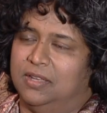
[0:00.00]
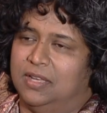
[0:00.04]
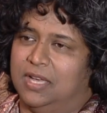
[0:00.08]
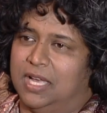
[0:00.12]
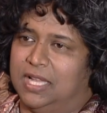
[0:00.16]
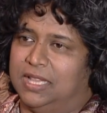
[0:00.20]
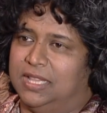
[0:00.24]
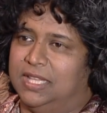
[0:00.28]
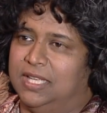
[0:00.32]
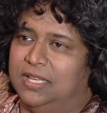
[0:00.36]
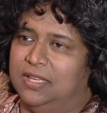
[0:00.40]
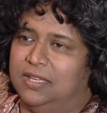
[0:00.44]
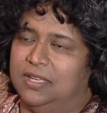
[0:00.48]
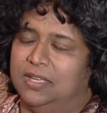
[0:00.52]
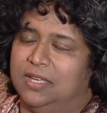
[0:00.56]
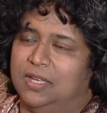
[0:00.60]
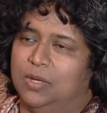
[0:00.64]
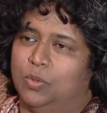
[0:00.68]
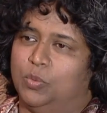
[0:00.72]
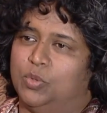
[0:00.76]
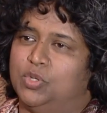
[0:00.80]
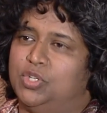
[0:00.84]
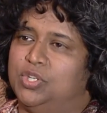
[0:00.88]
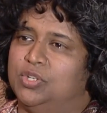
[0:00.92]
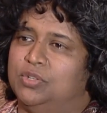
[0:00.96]
I think
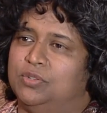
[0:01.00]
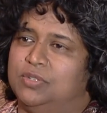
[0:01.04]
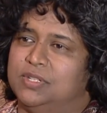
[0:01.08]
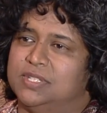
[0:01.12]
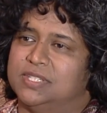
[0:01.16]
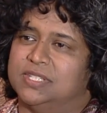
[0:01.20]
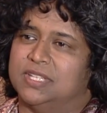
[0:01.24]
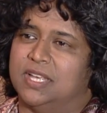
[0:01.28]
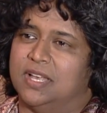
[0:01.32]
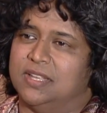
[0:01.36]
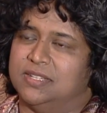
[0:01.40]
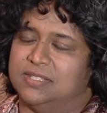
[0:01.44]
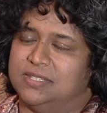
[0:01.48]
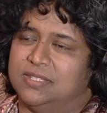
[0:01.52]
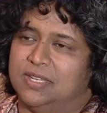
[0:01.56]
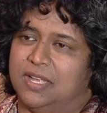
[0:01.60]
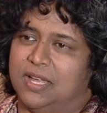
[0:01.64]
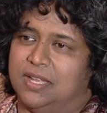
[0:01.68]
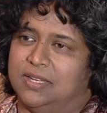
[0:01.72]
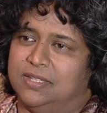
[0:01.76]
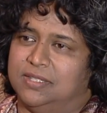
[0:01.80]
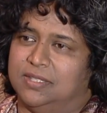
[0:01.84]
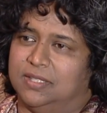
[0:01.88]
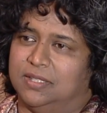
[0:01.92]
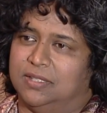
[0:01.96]
what you discussed
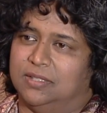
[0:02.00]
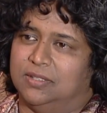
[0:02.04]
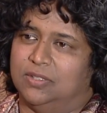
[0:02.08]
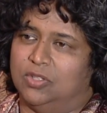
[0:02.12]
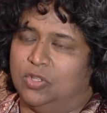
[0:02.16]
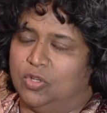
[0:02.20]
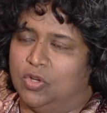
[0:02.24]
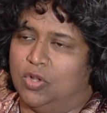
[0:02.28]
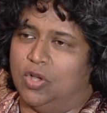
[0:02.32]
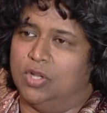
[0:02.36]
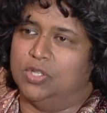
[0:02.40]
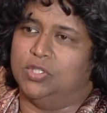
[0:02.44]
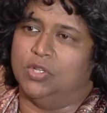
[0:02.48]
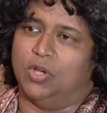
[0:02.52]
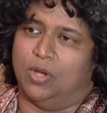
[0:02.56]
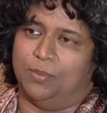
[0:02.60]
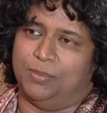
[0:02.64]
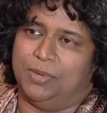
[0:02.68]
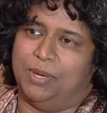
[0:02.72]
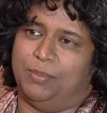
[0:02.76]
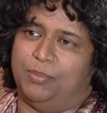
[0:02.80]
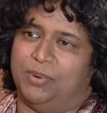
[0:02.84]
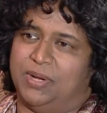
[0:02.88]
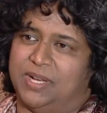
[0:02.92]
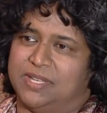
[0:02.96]
under not
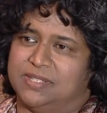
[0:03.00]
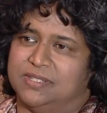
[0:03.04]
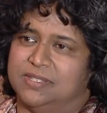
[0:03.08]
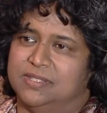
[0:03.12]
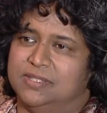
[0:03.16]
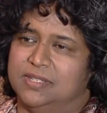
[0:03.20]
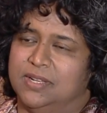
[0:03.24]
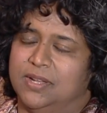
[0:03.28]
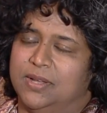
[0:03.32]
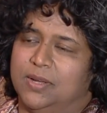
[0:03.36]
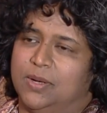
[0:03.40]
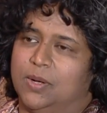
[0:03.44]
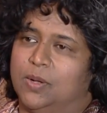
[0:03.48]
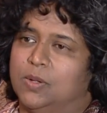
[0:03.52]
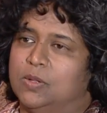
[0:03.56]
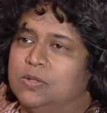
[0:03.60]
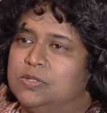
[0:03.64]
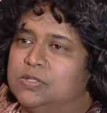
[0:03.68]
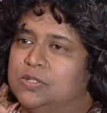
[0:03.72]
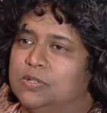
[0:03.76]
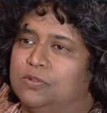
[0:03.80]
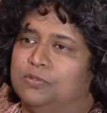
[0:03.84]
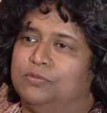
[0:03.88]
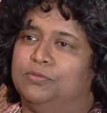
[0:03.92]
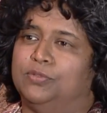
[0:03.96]
omnipresent
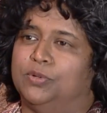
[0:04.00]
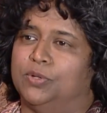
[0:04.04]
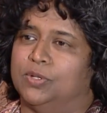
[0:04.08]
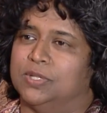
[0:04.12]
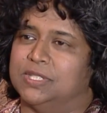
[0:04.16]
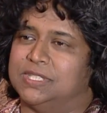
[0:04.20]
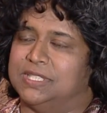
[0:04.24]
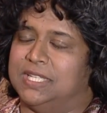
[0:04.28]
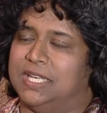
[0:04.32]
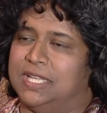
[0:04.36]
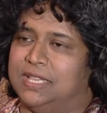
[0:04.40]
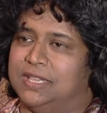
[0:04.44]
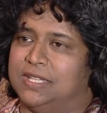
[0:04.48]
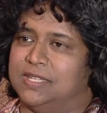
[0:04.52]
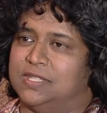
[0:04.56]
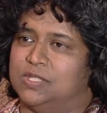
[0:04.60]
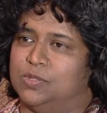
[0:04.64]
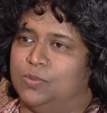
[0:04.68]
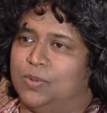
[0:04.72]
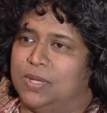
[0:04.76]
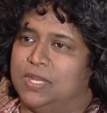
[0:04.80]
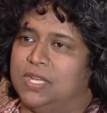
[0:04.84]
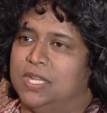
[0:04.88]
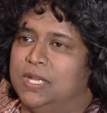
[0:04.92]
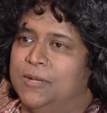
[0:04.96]
also falls in
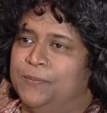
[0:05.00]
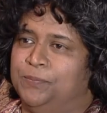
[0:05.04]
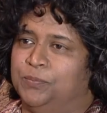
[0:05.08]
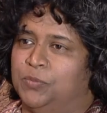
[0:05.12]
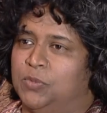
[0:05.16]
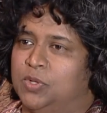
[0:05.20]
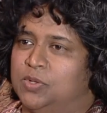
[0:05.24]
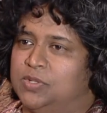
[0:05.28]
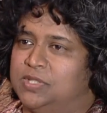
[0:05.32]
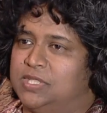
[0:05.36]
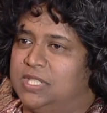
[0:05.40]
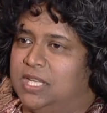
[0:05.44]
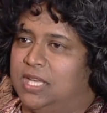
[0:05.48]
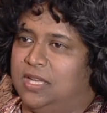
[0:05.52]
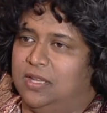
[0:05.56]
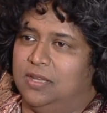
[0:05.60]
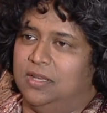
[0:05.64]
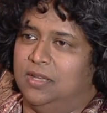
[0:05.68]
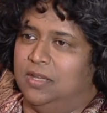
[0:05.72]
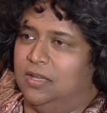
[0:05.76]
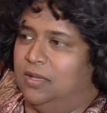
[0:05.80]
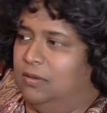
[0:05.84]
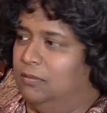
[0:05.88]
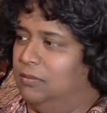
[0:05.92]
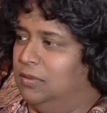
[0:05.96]
this, when you say
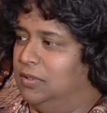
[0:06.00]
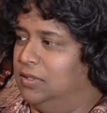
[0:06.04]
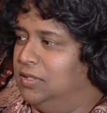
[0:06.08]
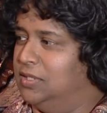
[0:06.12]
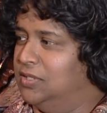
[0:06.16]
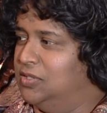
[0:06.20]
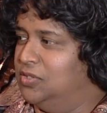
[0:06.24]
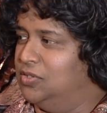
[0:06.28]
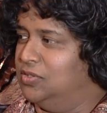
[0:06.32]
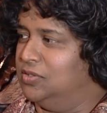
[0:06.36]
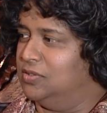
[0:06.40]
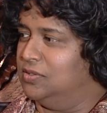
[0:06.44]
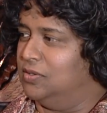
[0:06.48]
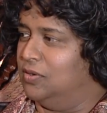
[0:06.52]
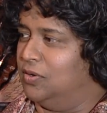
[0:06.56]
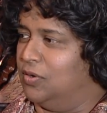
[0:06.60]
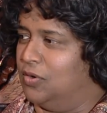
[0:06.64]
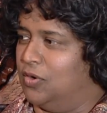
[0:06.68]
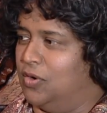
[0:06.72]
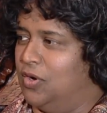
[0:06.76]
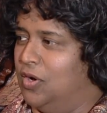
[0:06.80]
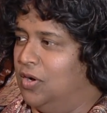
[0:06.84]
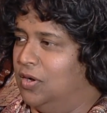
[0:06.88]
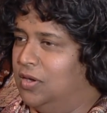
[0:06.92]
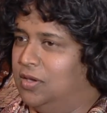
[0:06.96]
this
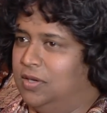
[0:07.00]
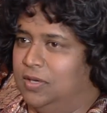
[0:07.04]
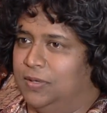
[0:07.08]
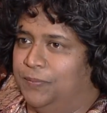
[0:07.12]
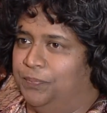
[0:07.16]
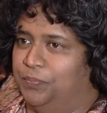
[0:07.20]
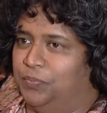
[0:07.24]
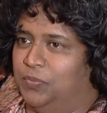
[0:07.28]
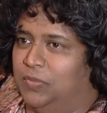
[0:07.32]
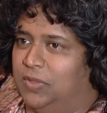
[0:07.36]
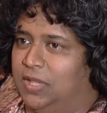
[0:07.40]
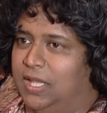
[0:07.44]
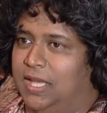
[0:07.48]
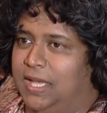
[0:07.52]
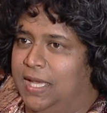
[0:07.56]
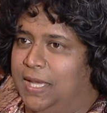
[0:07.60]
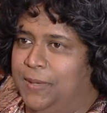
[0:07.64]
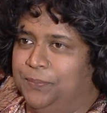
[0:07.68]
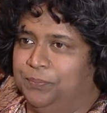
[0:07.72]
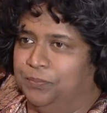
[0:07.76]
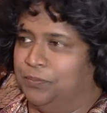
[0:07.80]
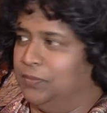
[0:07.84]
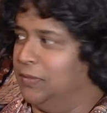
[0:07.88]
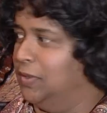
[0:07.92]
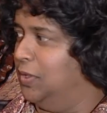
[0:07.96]
rock
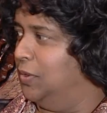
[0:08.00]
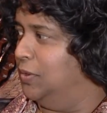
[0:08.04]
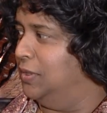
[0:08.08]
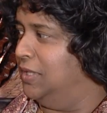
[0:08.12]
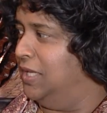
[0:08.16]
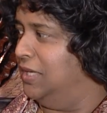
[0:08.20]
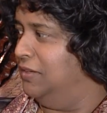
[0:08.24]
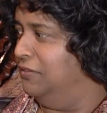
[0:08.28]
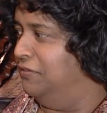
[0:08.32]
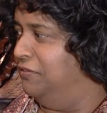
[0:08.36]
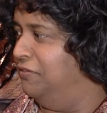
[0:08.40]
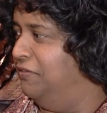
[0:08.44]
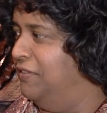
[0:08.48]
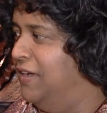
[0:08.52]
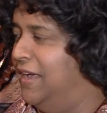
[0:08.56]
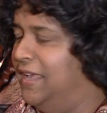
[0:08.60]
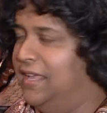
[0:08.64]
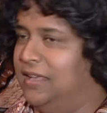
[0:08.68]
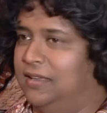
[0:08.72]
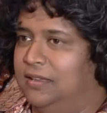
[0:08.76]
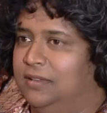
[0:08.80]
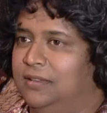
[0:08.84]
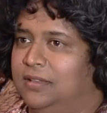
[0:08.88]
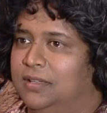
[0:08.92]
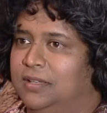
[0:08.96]
there or that
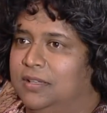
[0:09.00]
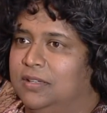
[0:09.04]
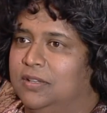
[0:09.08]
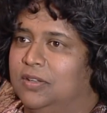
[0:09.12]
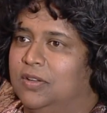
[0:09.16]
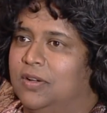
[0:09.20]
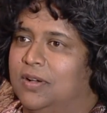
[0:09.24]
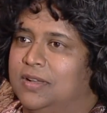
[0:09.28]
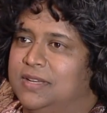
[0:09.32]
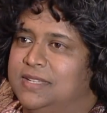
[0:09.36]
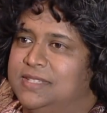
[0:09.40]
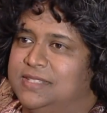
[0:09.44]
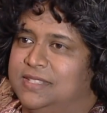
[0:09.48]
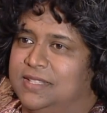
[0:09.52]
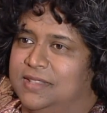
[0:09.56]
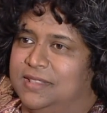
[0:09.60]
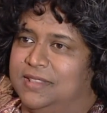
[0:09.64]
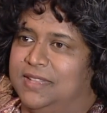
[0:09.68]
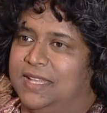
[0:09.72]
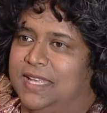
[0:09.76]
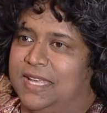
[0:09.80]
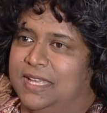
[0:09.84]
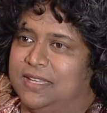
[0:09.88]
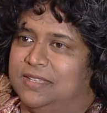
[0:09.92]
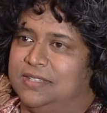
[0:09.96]
fire, God is
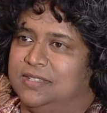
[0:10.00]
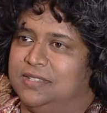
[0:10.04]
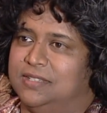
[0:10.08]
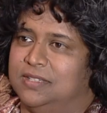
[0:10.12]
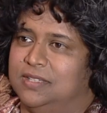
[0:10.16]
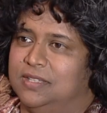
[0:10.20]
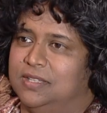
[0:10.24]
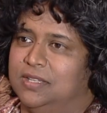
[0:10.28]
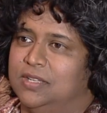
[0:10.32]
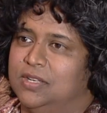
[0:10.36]
in that.